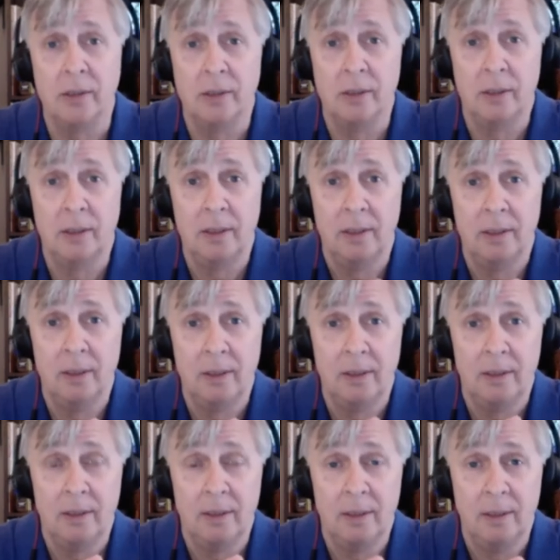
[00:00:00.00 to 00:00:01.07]

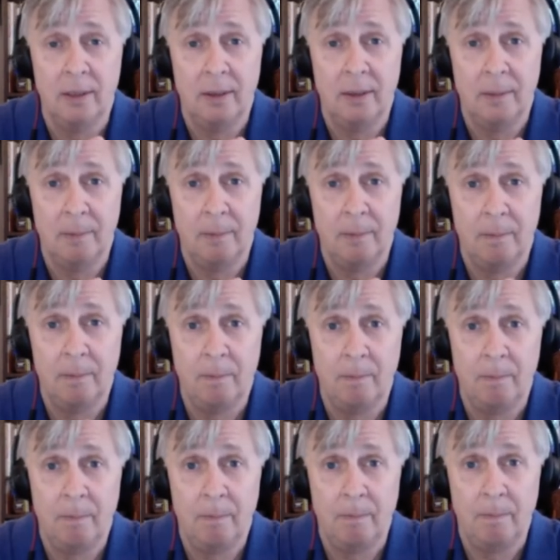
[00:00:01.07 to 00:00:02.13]

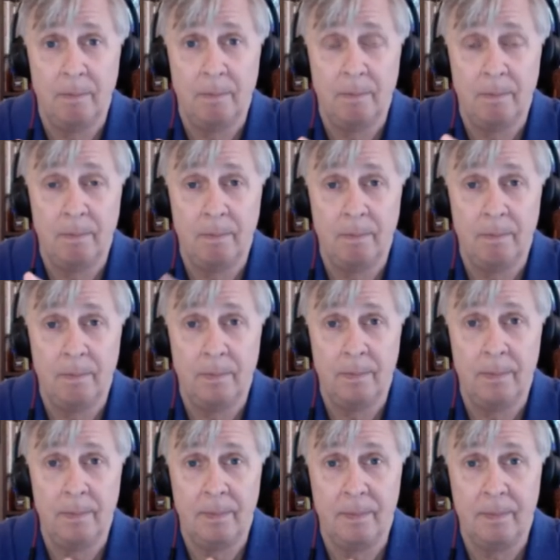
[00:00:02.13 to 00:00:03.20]

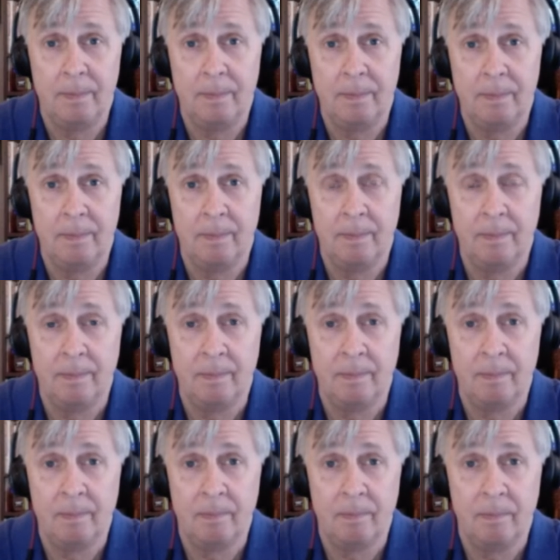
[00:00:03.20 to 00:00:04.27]

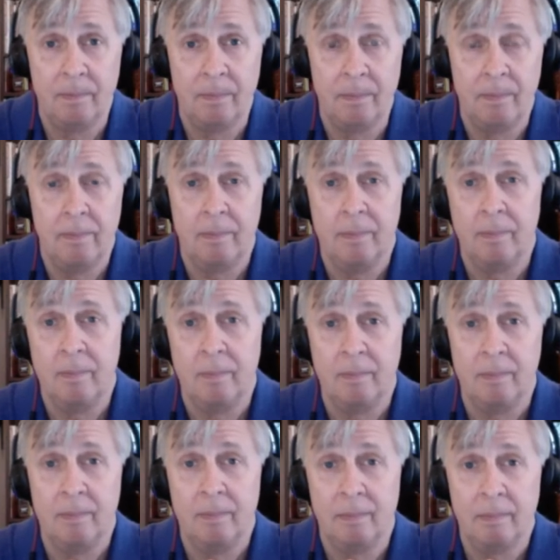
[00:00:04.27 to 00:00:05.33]

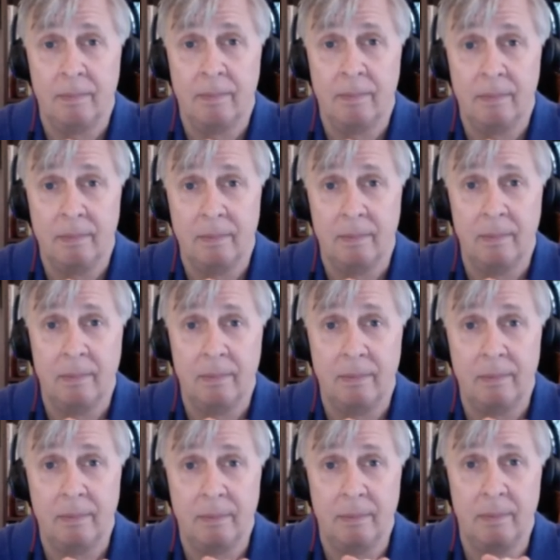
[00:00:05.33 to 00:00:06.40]

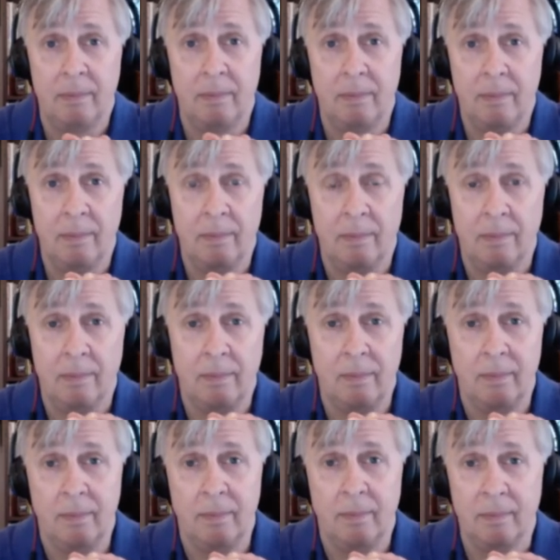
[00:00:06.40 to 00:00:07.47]

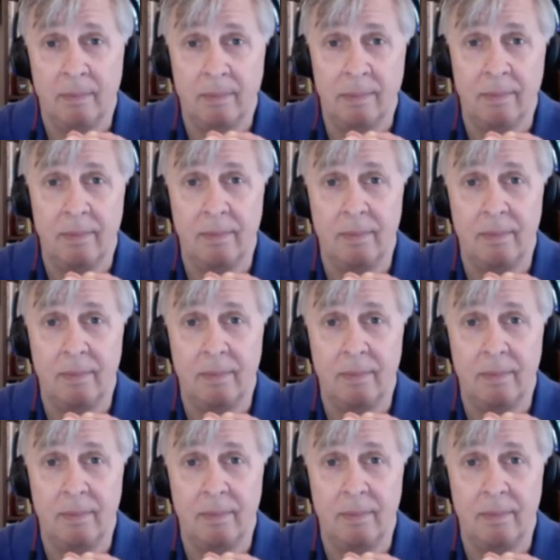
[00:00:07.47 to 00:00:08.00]
[no speech]